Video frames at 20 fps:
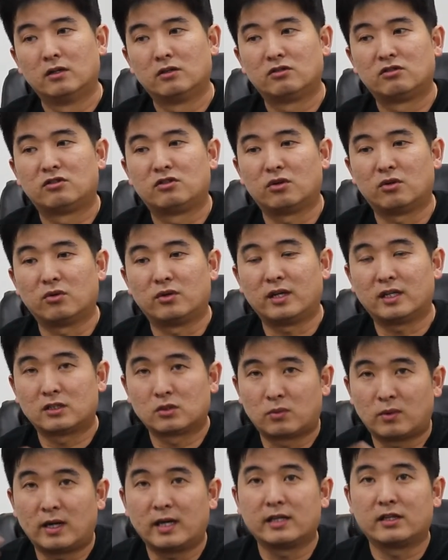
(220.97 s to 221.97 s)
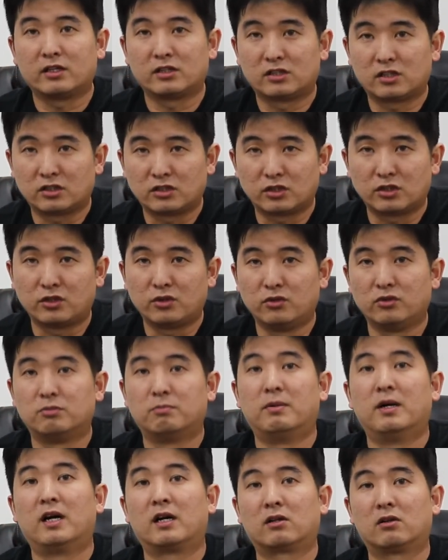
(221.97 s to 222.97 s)
So that's why there's such a
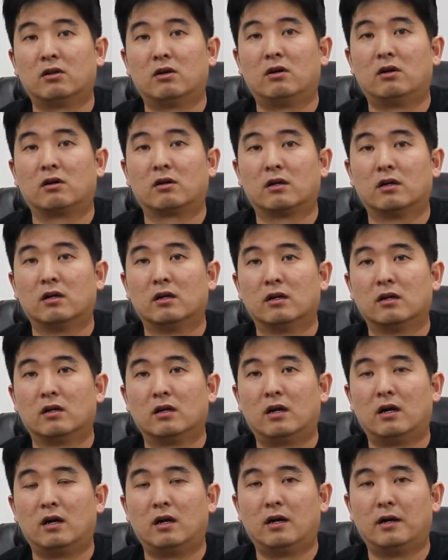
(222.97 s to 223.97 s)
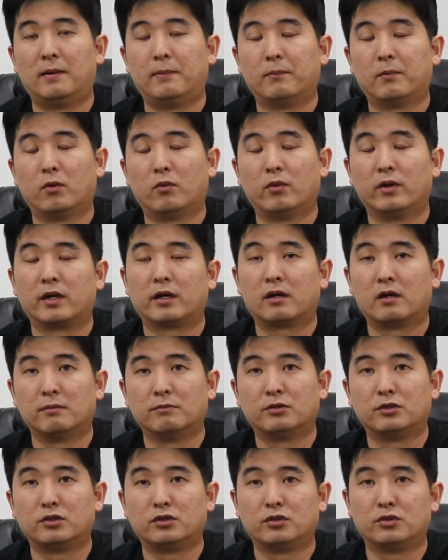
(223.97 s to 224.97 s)
huge backlog um, when it
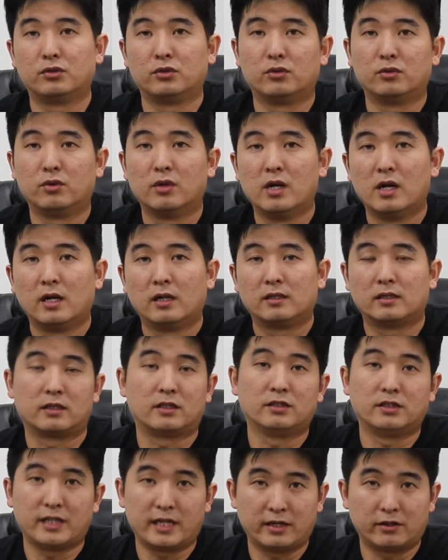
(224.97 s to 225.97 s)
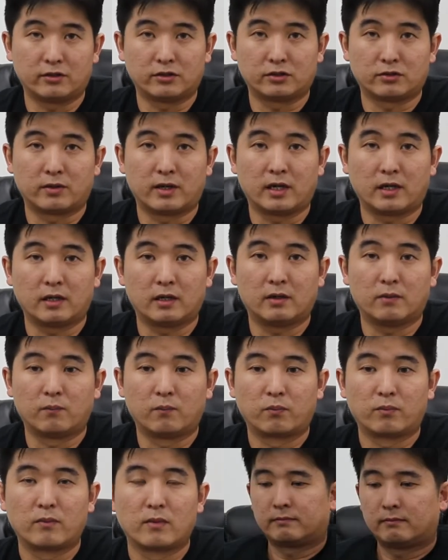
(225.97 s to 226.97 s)
comes to the containers right now.
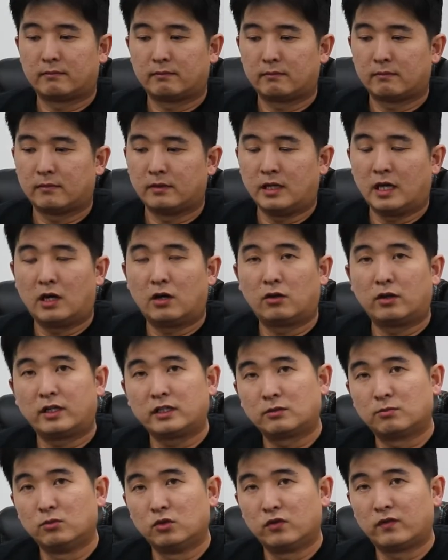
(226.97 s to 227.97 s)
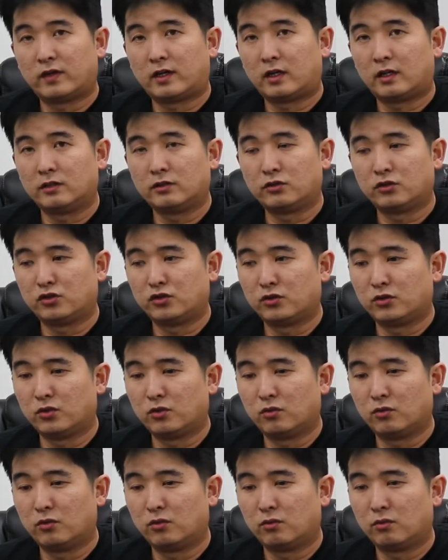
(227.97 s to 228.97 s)
Now let's move on
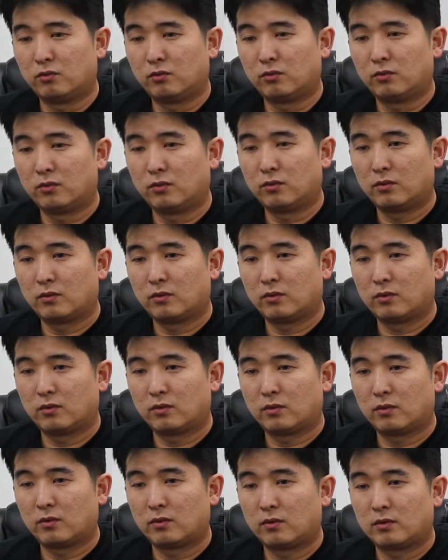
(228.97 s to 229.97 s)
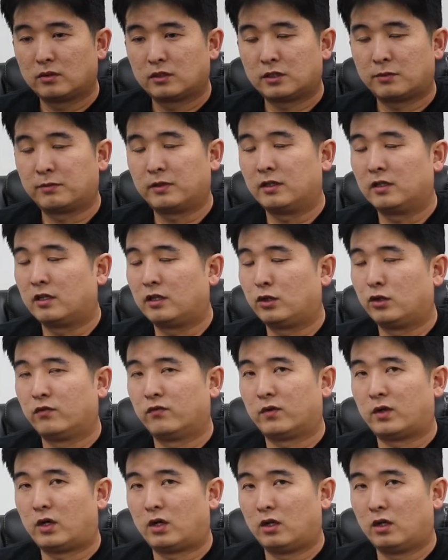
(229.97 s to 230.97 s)
to something that
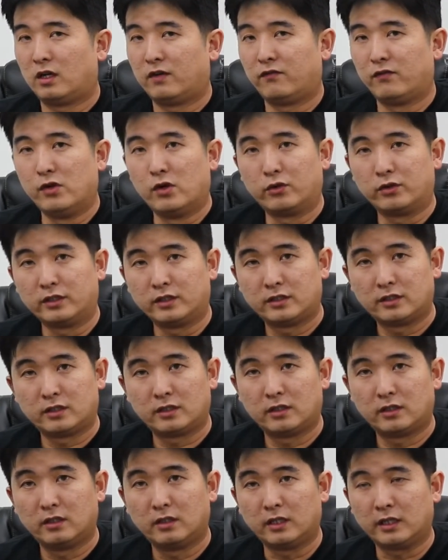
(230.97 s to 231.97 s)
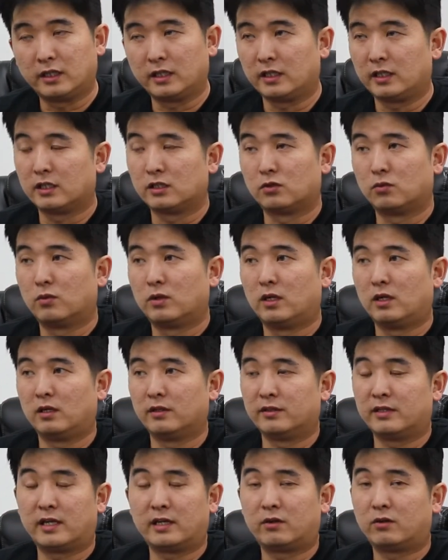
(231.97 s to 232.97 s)
you've all have noticed lately as
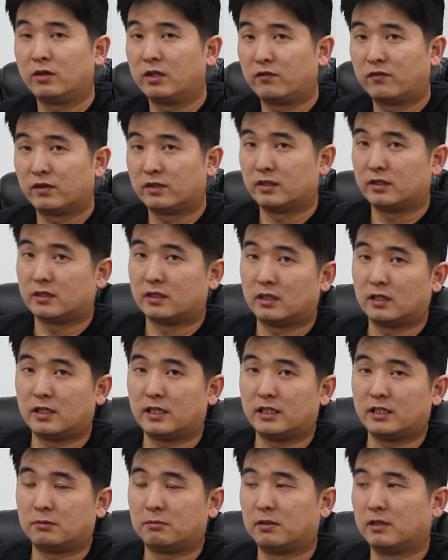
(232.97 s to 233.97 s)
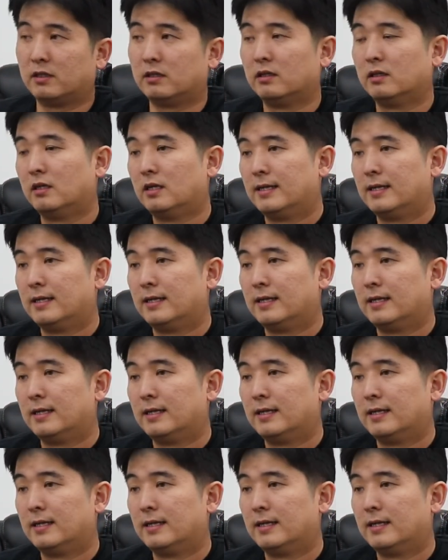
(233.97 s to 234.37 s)
well, not only for the delays, but